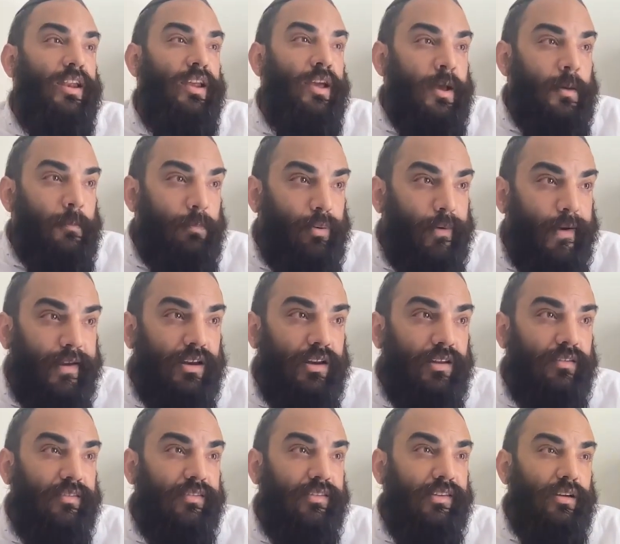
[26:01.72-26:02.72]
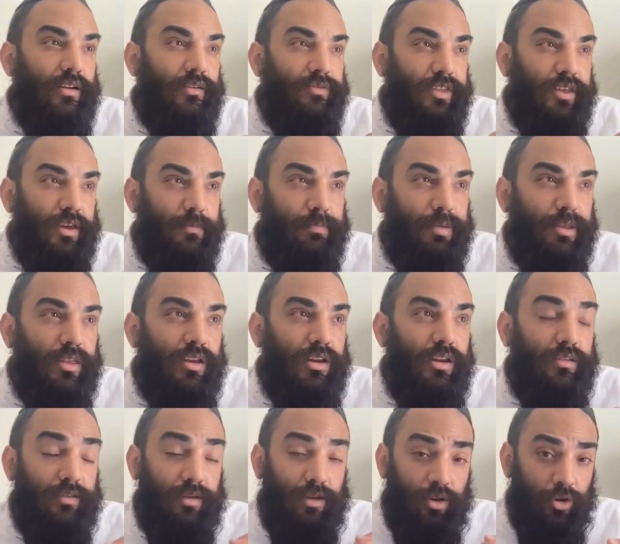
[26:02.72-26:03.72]
that pregnancy of the
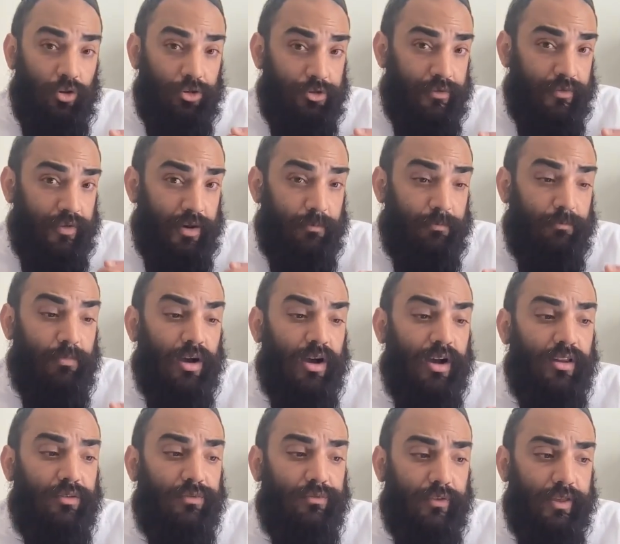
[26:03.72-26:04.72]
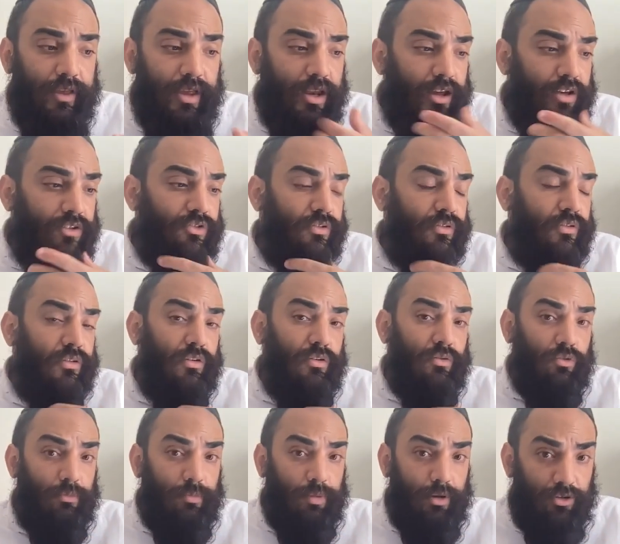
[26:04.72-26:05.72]
ability to cultivate a mindful connection to
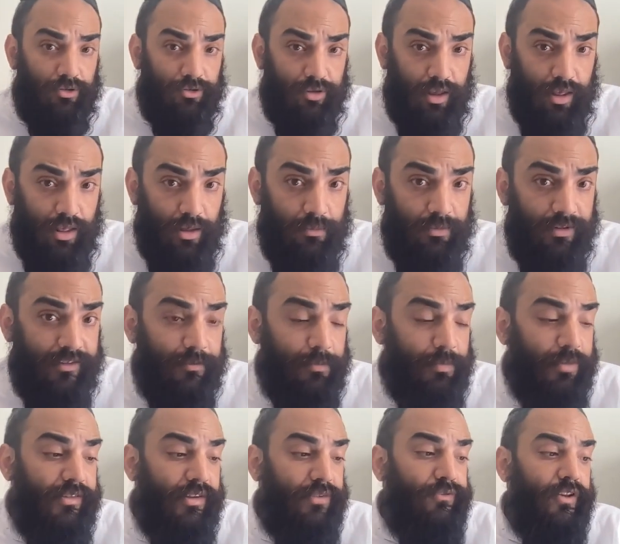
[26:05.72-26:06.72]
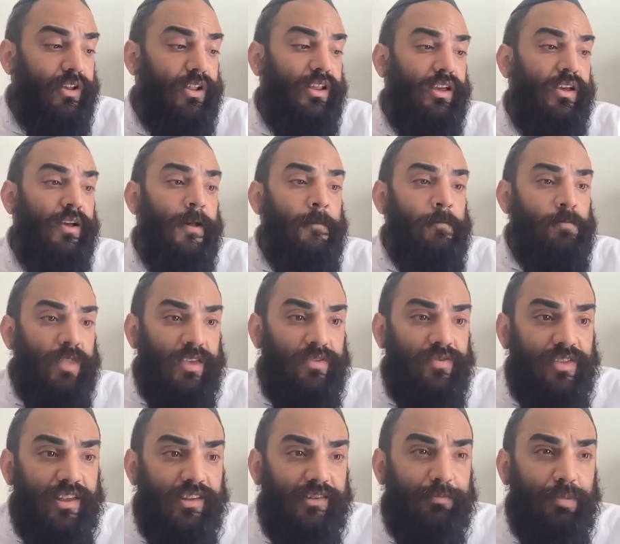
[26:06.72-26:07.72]
you, Rabbi Shalom. It's specifically
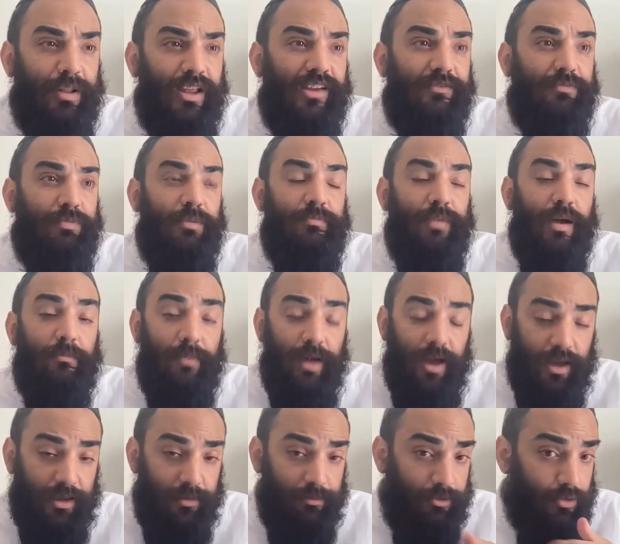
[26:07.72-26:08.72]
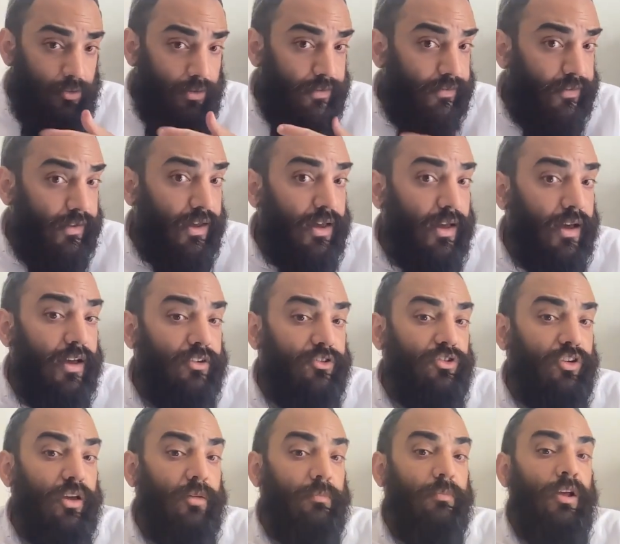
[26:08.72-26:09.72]
in this place, mamakim krasicha
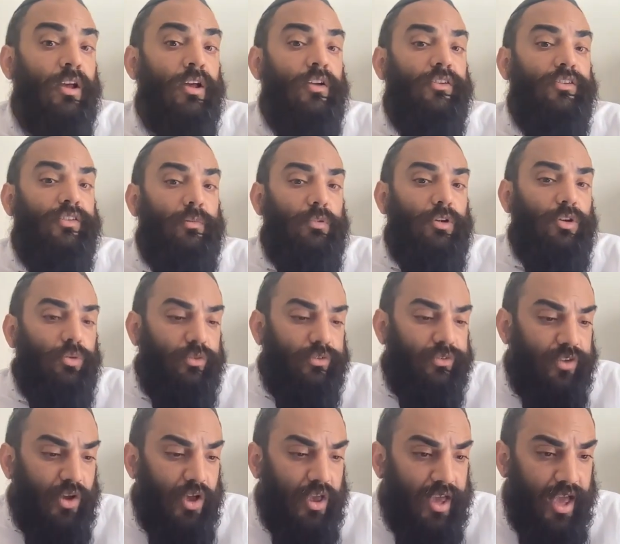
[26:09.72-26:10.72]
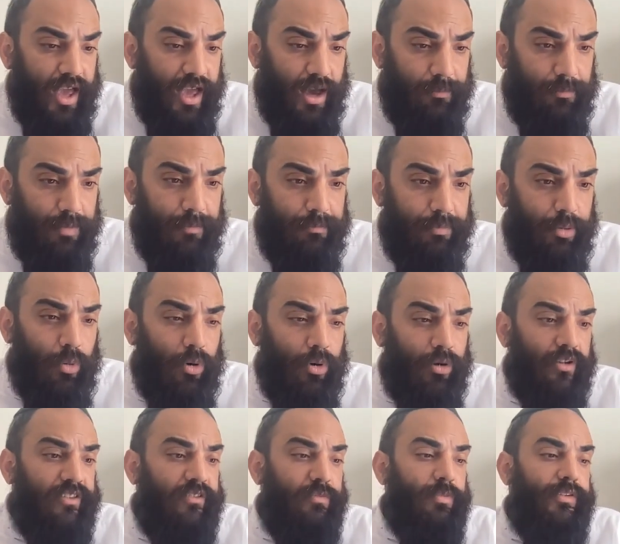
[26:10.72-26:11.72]
Hashem, someone who's tekeya
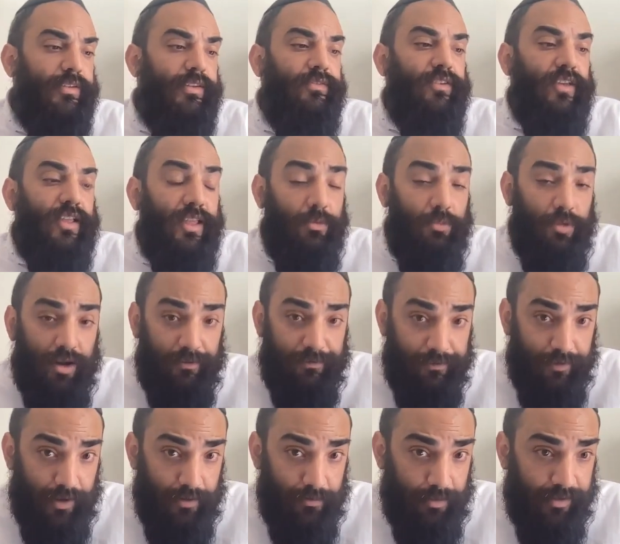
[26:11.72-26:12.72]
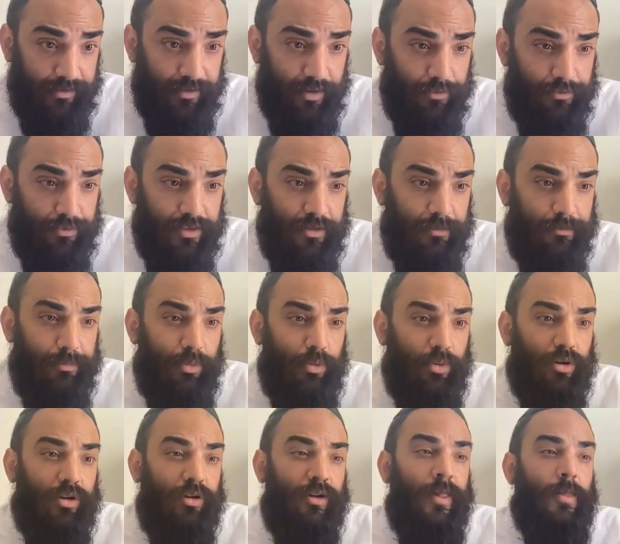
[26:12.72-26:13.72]
babor. It's specifically when I find myself in the
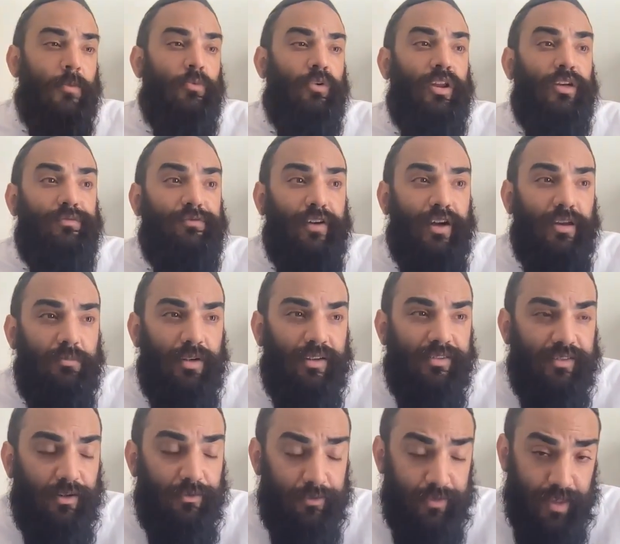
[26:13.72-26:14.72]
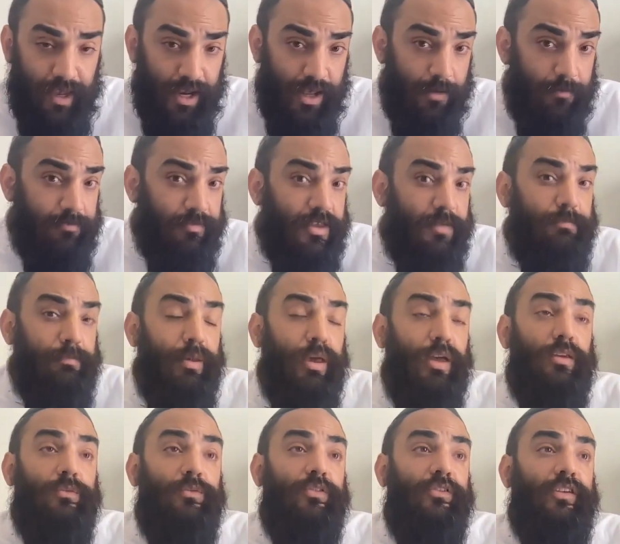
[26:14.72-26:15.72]
bore, when I find myself in that empty
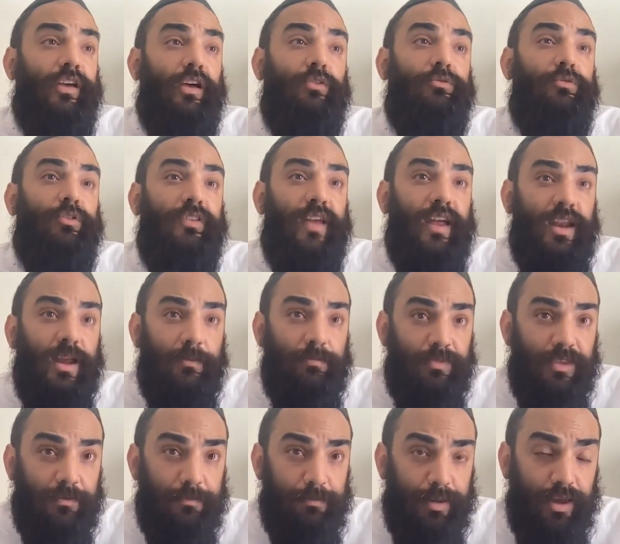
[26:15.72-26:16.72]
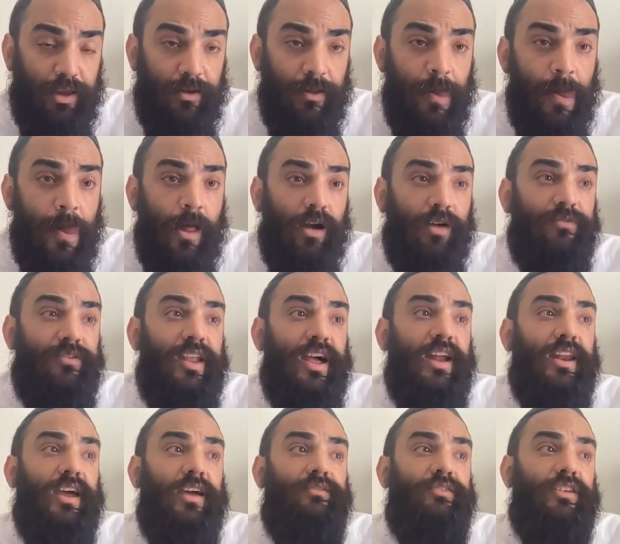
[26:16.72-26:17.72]
pit of self, in that empty pit of
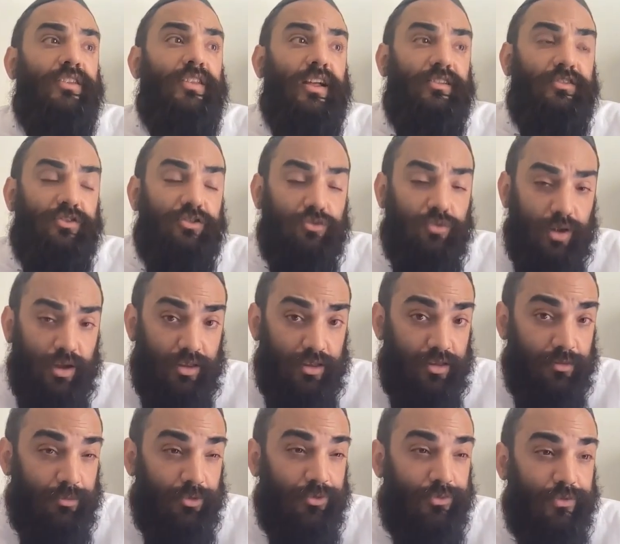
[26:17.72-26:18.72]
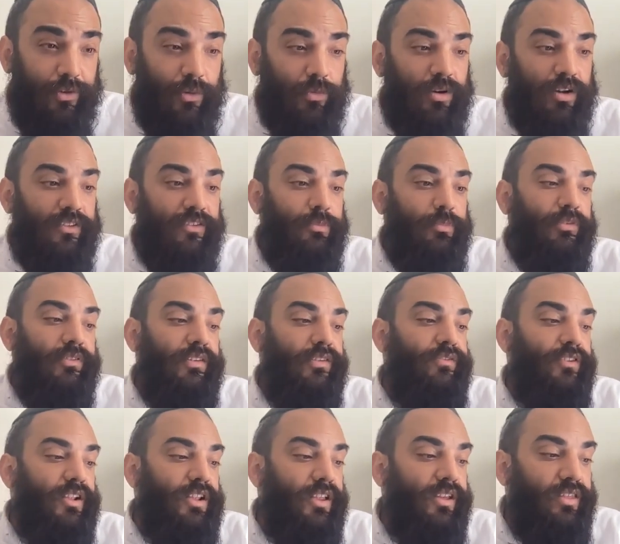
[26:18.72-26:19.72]
not having that strength to move forward. It's
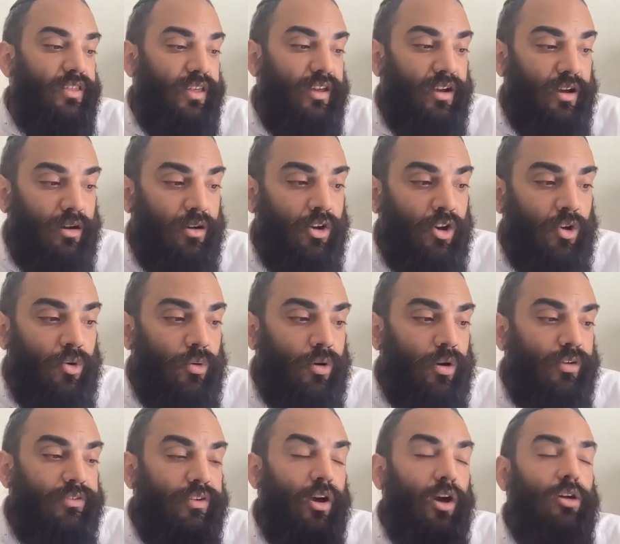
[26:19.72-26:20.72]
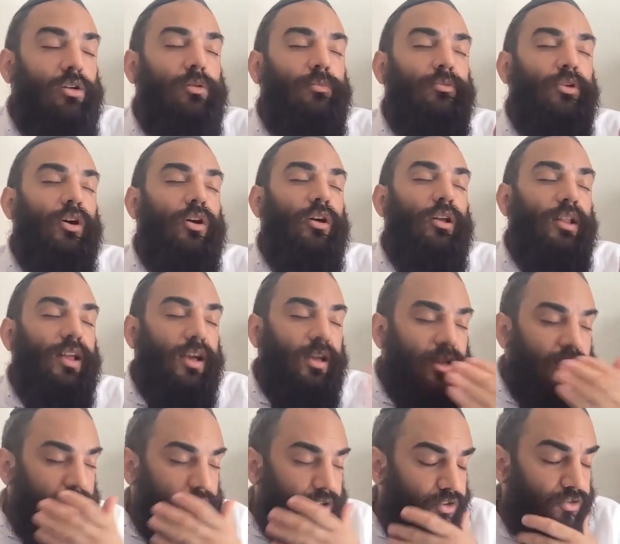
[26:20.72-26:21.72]
specifically there where it's Harim um,
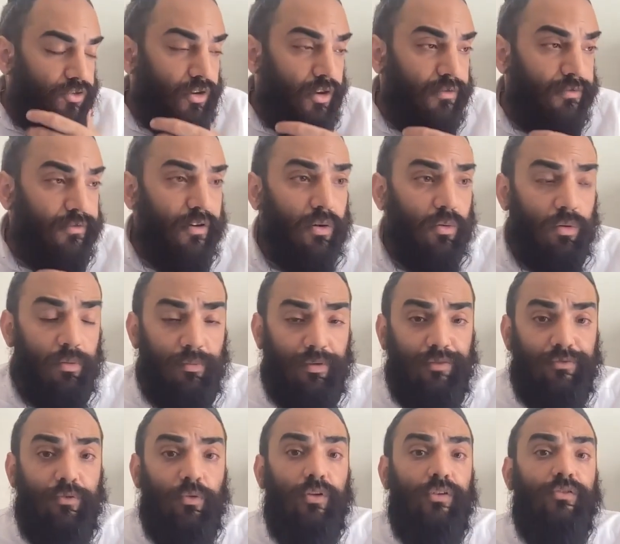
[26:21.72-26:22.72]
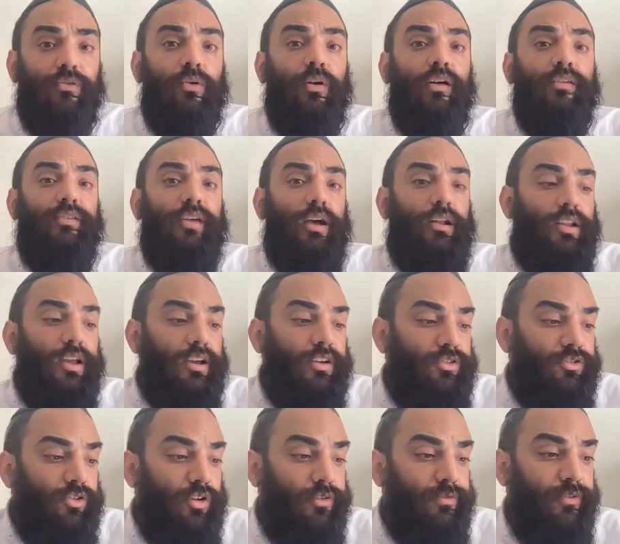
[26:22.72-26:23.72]
Kailecha Keshofar, where my voice cries out like a
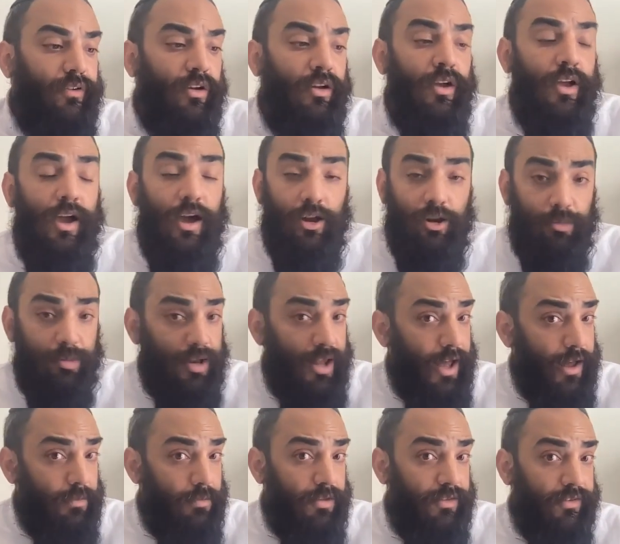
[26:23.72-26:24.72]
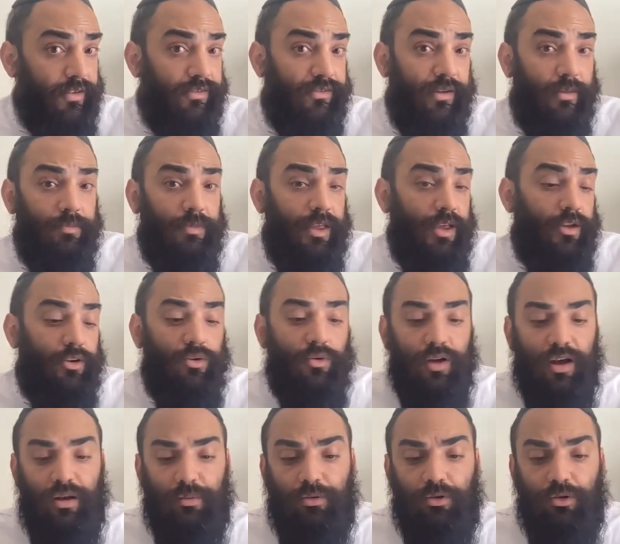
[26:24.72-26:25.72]
shofar. And Rabbi Nachman says something
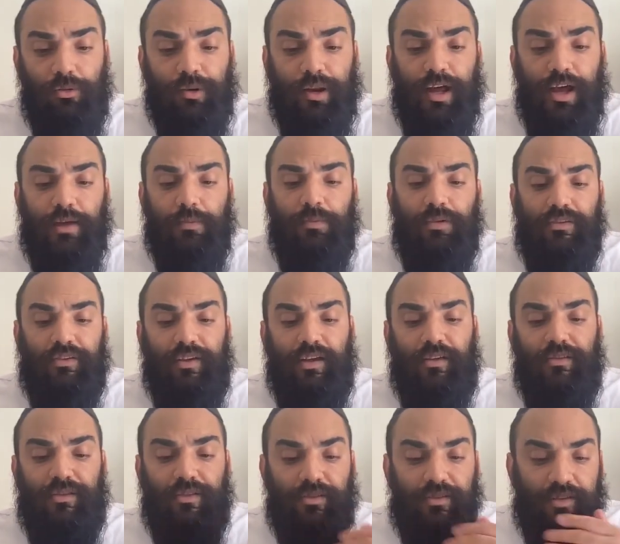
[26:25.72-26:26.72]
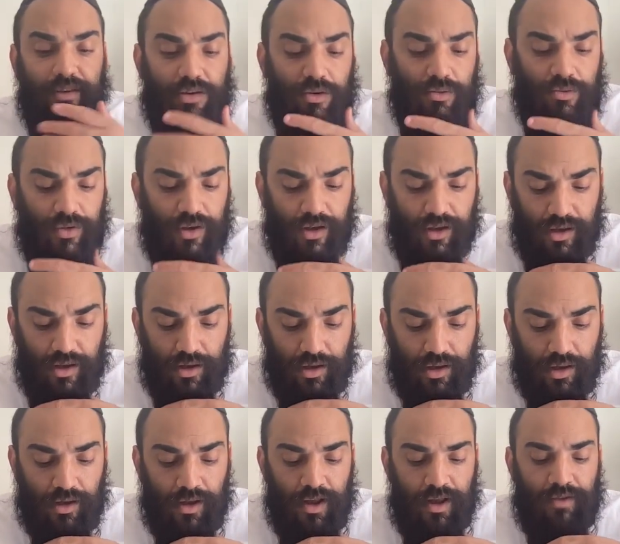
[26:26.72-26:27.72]
incredible. Rabbi Nachman says in Tikkut
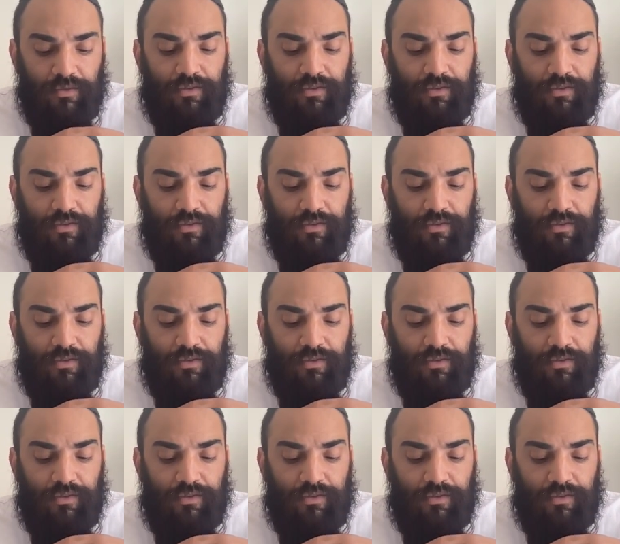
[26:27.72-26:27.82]
Teichacha,